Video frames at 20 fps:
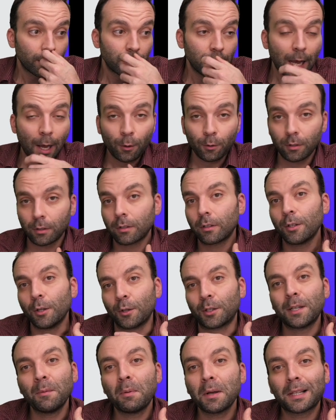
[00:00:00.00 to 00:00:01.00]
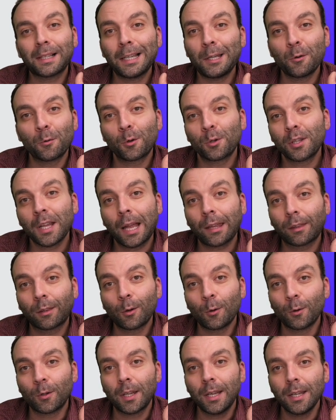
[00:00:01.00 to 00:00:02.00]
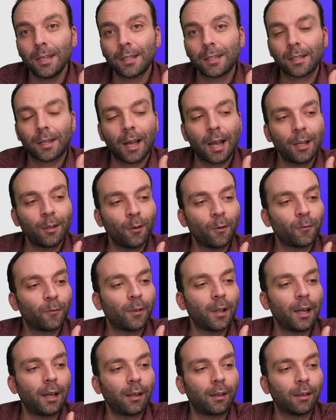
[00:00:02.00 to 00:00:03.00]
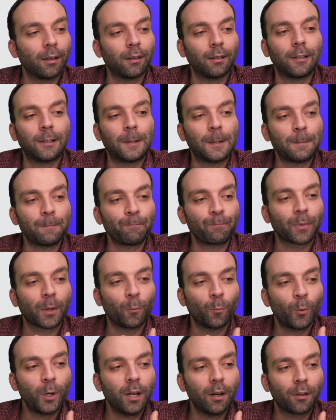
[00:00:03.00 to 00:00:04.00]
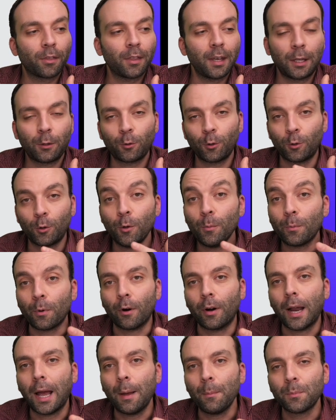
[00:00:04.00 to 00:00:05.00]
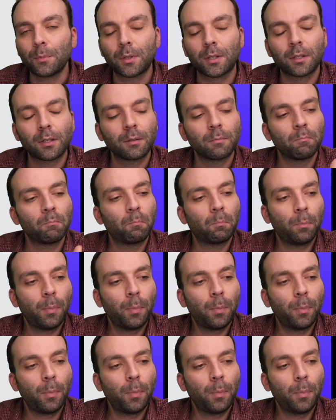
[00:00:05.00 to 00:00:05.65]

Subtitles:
Now, you know, typically you would not do this, kind of like a weird thing to do perhaps,